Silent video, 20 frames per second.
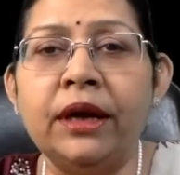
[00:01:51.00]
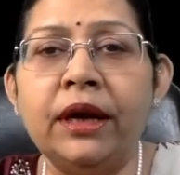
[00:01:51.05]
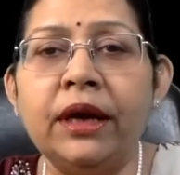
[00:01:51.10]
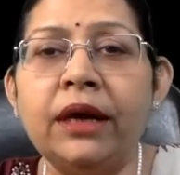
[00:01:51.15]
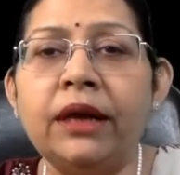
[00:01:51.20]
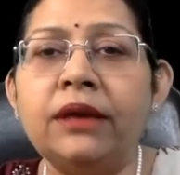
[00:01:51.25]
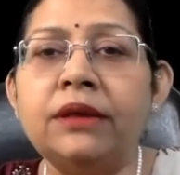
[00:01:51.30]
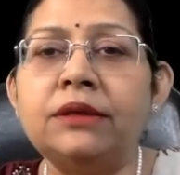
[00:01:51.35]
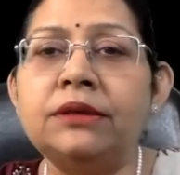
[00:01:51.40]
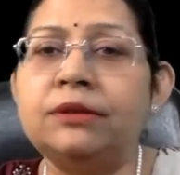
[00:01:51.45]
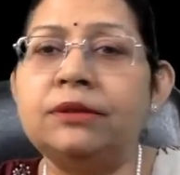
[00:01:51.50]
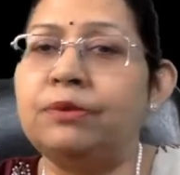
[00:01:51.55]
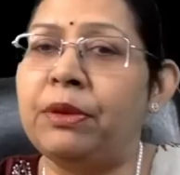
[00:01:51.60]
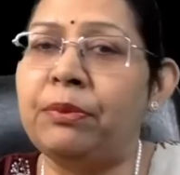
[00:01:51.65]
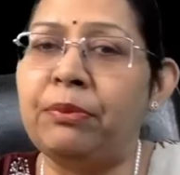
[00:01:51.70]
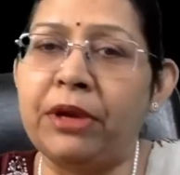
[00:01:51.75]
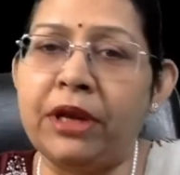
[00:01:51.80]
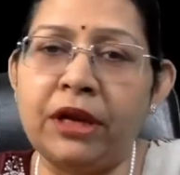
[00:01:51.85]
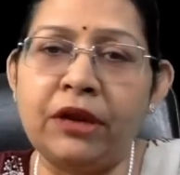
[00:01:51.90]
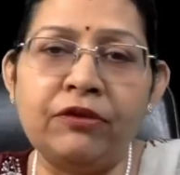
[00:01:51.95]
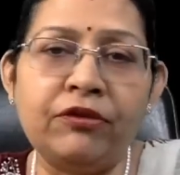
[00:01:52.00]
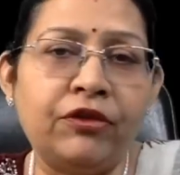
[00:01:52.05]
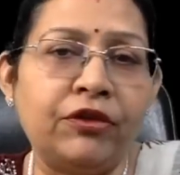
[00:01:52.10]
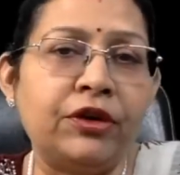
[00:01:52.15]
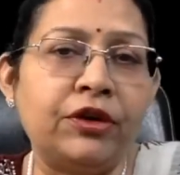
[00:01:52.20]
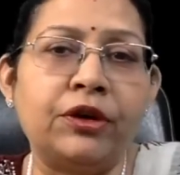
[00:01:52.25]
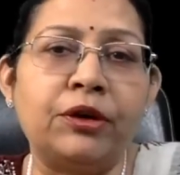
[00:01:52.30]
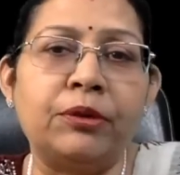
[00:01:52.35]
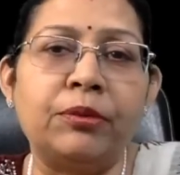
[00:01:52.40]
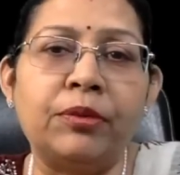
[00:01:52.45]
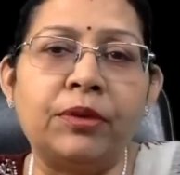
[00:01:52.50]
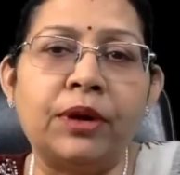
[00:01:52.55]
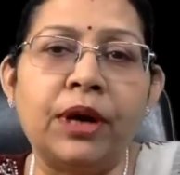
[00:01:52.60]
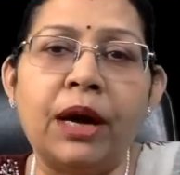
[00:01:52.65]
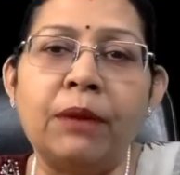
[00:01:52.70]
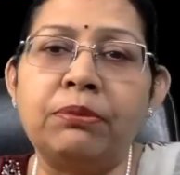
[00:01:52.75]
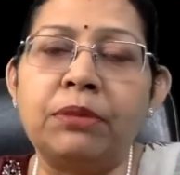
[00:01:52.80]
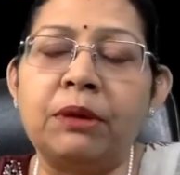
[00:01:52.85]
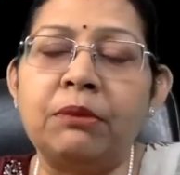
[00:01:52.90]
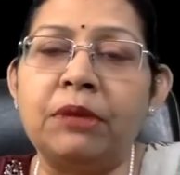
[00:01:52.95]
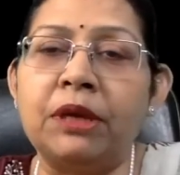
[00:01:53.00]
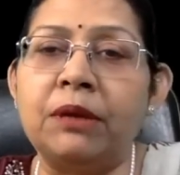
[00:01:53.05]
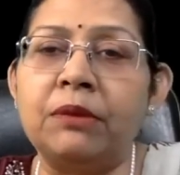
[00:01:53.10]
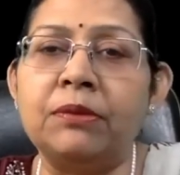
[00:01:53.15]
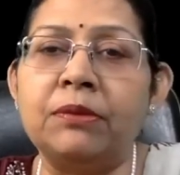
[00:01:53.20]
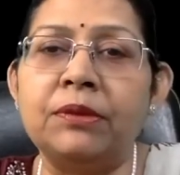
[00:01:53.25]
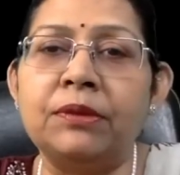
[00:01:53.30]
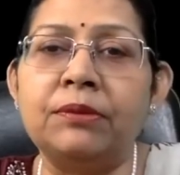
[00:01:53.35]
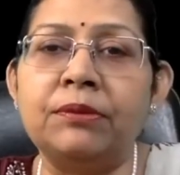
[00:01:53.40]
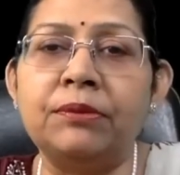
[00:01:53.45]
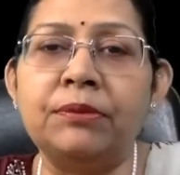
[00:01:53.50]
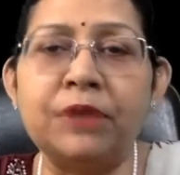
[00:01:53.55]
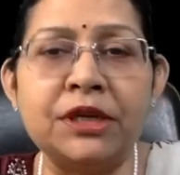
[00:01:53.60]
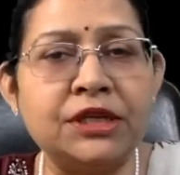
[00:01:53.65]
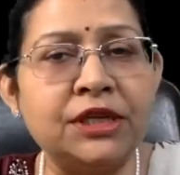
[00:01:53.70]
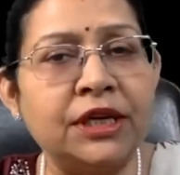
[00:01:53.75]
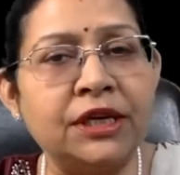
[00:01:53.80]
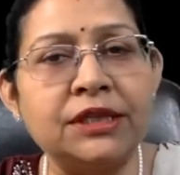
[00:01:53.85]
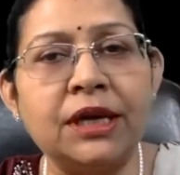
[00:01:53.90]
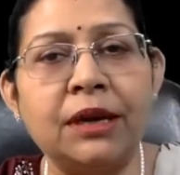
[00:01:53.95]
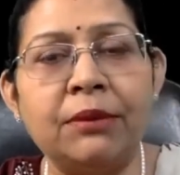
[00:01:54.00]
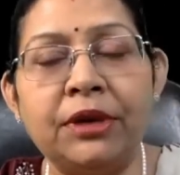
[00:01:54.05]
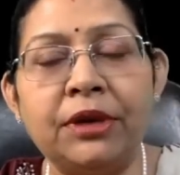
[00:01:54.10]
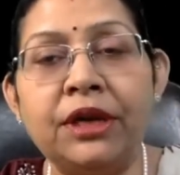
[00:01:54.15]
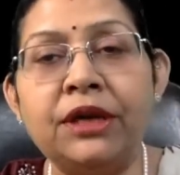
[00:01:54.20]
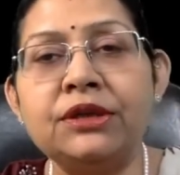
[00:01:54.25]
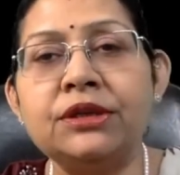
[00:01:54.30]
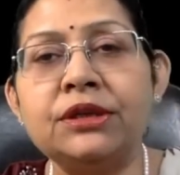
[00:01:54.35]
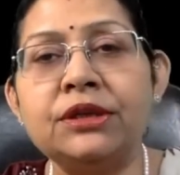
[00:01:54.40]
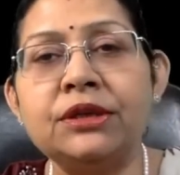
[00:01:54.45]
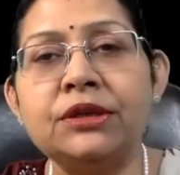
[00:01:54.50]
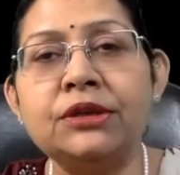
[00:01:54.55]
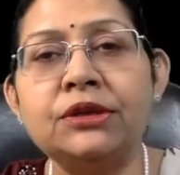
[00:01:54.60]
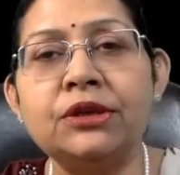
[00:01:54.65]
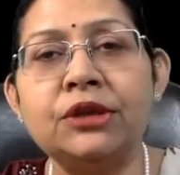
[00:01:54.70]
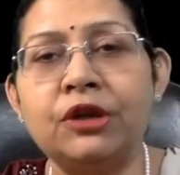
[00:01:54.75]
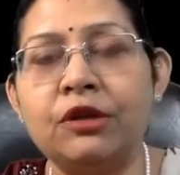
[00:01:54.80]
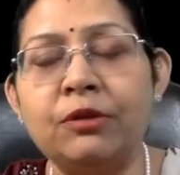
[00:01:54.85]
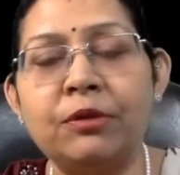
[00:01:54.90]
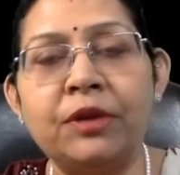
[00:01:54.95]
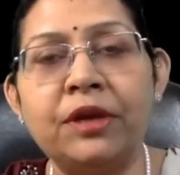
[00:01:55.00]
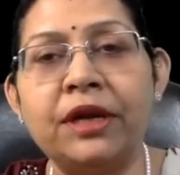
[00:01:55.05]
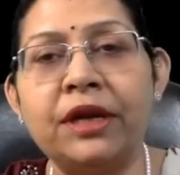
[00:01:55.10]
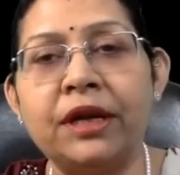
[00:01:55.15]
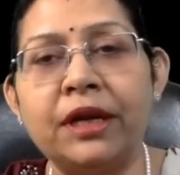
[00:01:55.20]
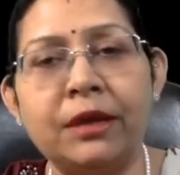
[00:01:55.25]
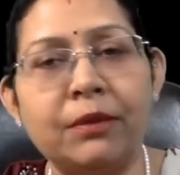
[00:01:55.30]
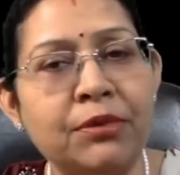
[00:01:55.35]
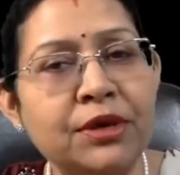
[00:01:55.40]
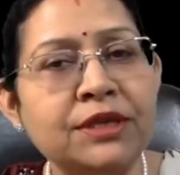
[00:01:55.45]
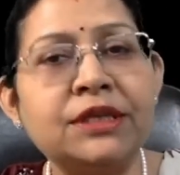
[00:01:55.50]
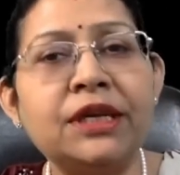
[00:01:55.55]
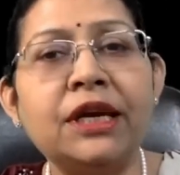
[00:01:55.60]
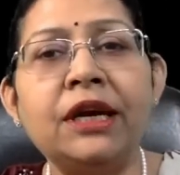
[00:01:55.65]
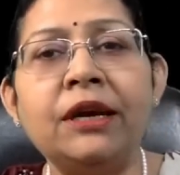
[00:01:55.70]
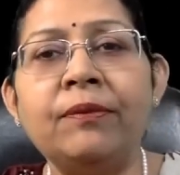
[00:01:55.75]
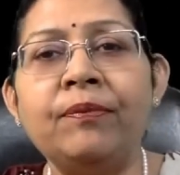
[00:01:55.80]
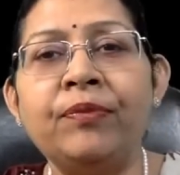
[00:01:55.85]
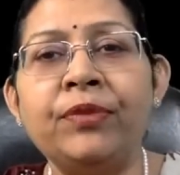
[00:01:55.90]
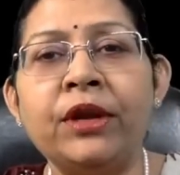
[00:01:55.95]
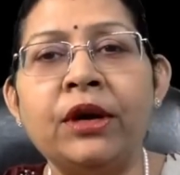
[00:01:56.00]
and preparing for your upcoming PG examinations. So you'll be getting busy.